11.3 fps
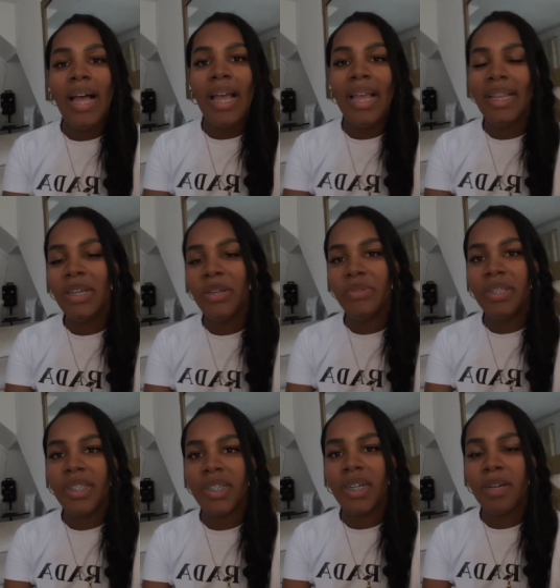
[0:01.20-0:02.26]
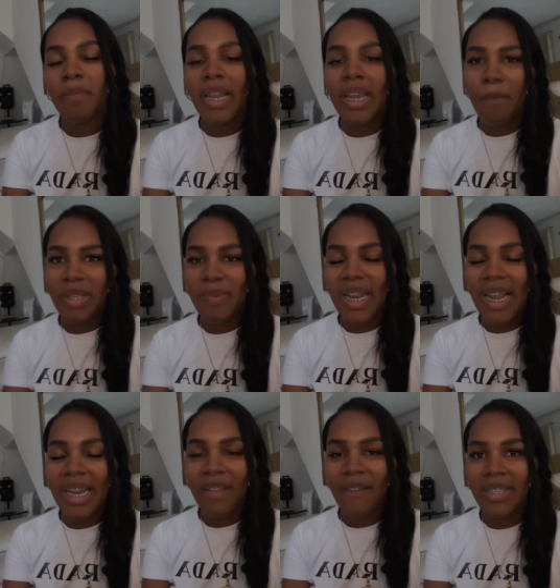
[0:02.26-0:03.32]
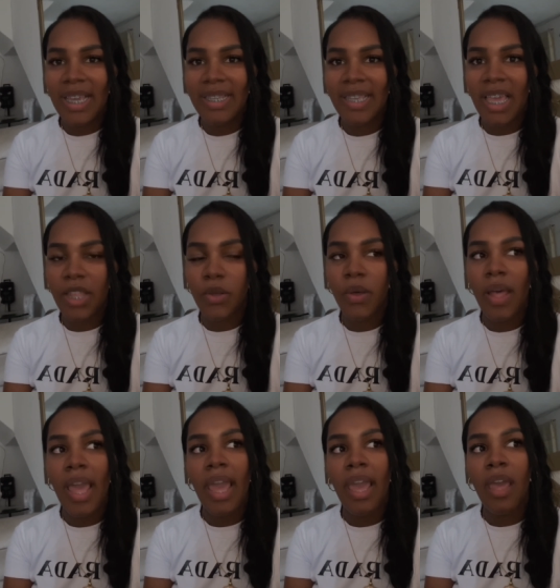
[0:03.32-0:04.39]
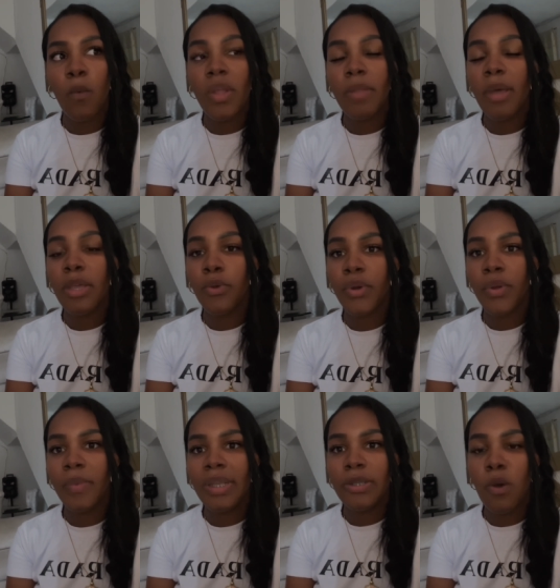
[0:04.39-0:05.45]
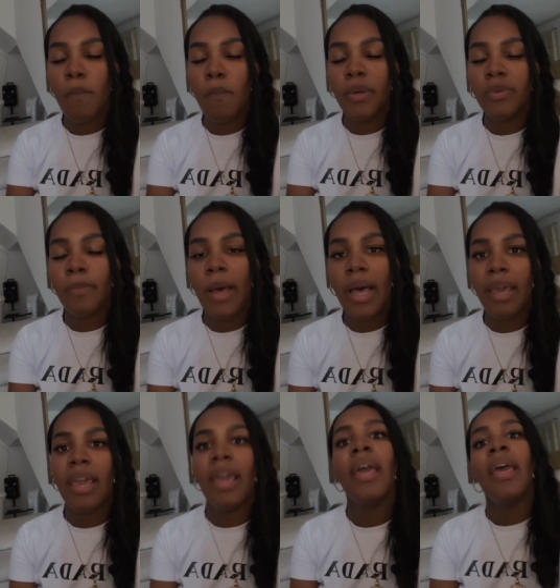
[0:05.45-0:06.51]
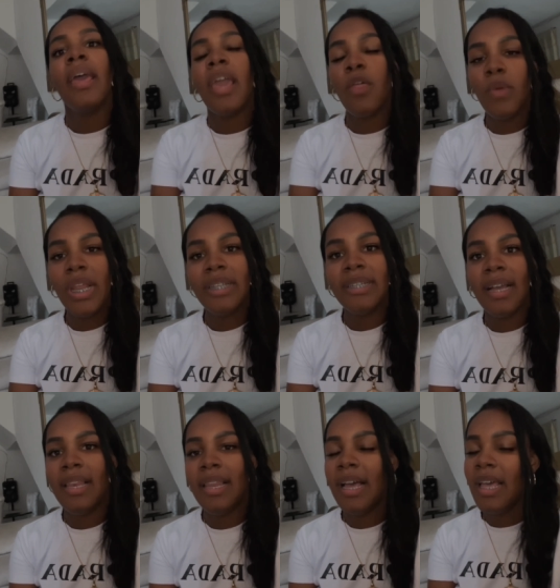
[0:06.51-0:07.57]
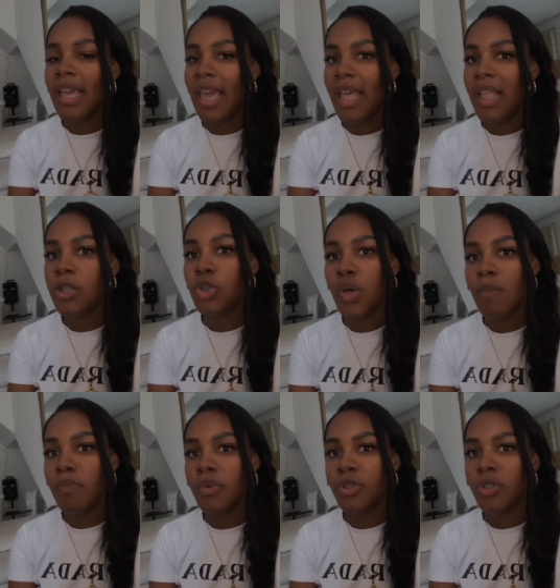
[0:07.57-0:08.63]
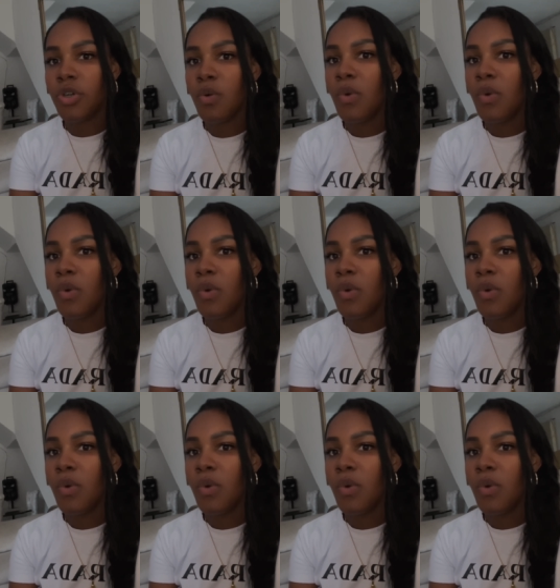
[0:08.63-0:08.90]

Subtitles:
Hello, teacher. My name is Mariana Rivas Caicedo, and with my group is composed by Edwin Ayala and Joan Puyo.